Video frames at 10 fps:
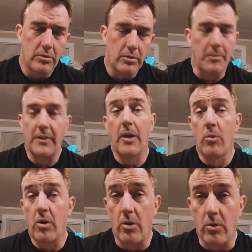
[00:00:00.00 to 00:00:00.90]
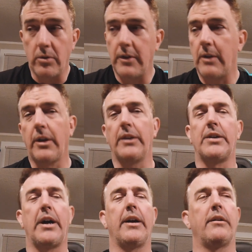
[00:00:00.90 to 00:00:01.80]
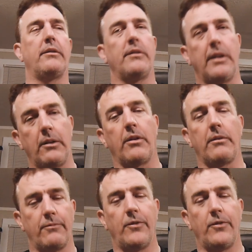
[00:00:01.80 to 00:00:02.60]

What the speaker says: I mean, they were old and they were getting tired, and they were,